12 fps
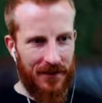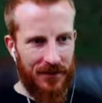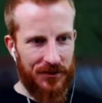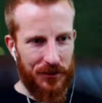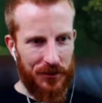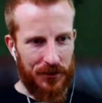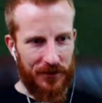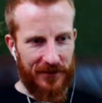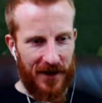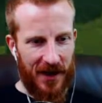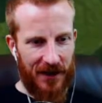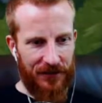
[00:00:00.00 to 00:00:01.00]
So we'll do
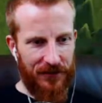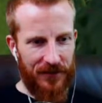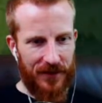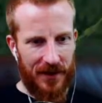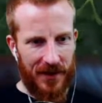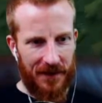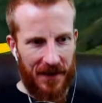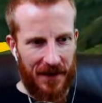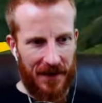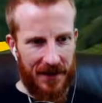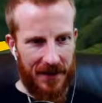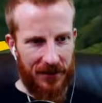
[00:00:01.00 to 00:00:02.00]
5. And
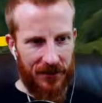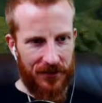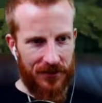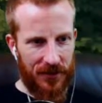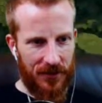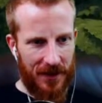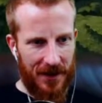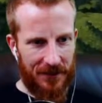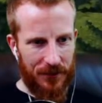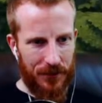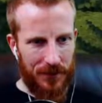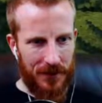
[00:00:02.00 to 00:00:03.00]
then here is our
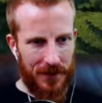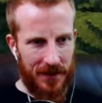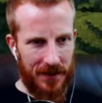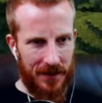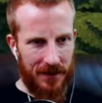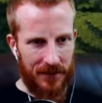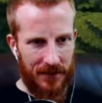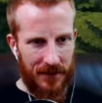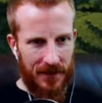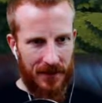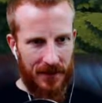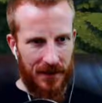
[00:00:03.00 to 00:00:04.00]
last one right here.
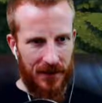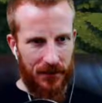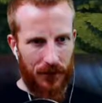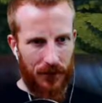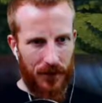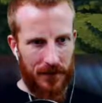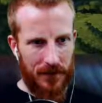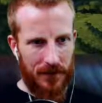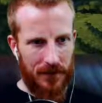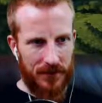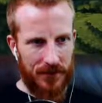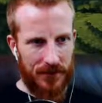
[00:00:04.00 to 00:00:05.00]
1,
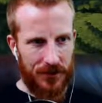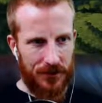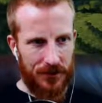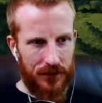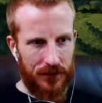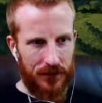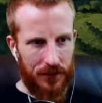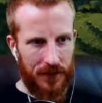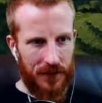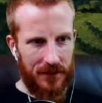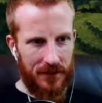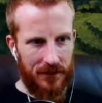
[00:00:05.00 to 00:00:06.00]
2,
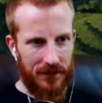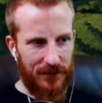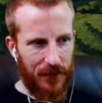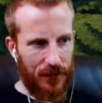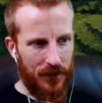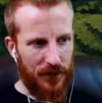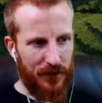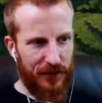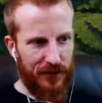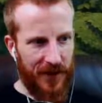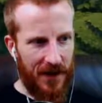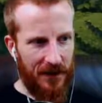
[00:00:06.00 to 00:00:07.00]
3, 4,
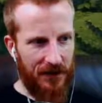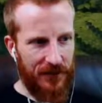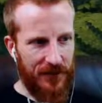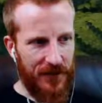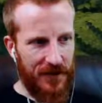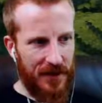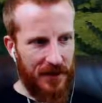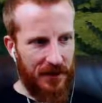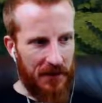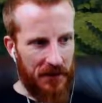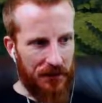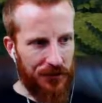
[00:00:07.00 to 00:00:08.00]
5. All
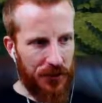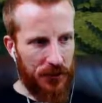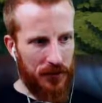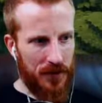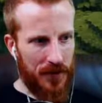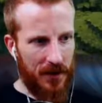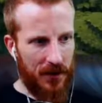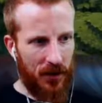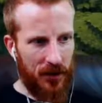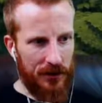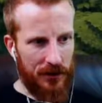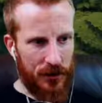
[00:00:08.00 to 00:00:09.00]
right, so
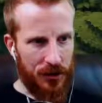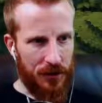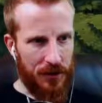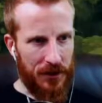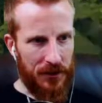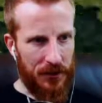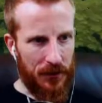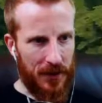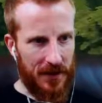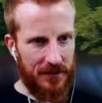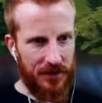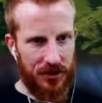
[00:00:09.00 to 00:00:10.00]
Oliver should be going to
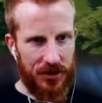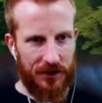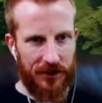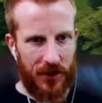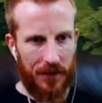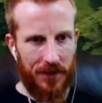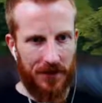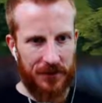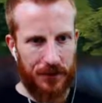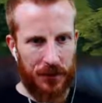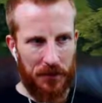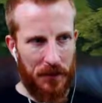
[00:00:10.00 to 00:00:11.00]
work as a sheep farmer. He's
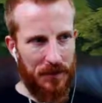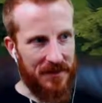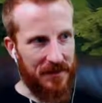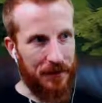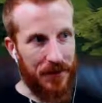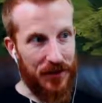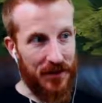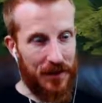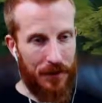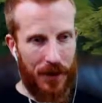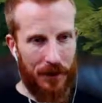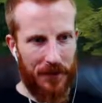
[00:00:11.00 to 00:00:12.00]
probably busy building.
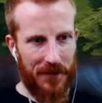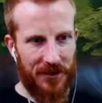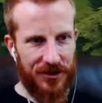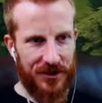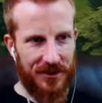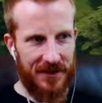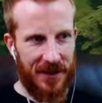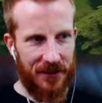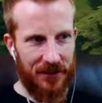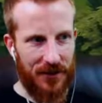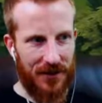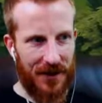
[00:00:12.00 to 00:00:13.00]
The population has now
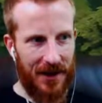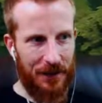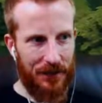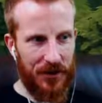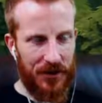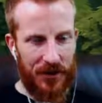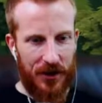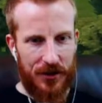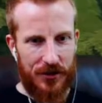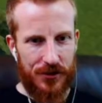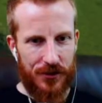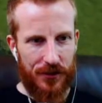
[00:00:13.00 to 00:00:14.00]
climbed
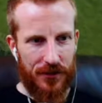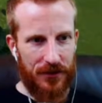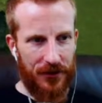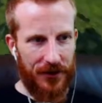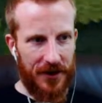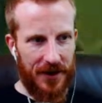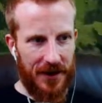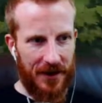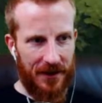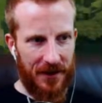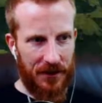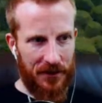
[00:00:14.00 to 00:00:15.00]
to 30, and
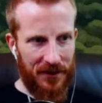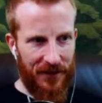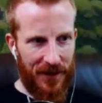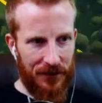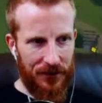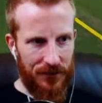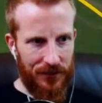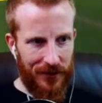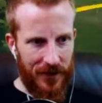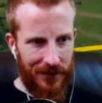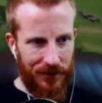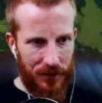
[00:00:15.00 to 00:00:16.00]
I think we have houses
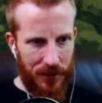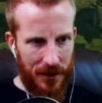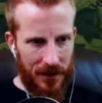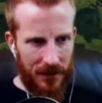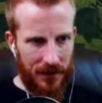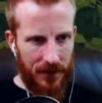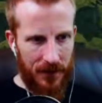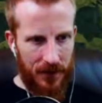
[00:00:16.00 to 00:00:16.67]
for everybody.